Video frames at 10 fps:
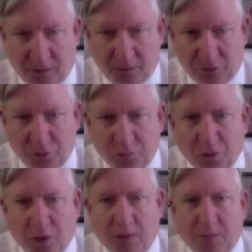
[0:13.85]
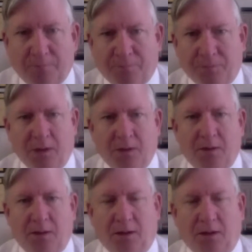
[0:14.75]
new law
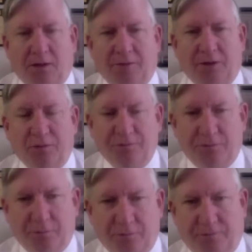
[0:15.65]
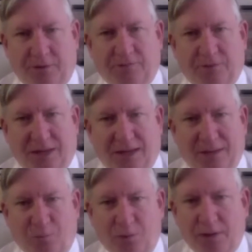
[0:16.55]
that goes into effect July
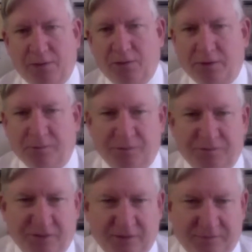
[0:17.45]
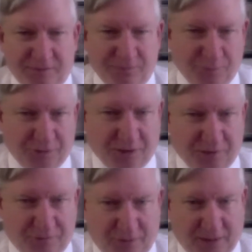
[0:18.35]
1 called the Recidivism
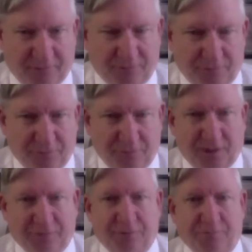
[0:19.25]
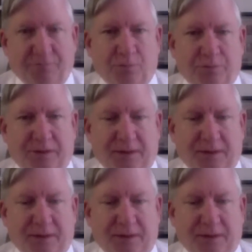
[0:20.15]
Reduction Act of 2014.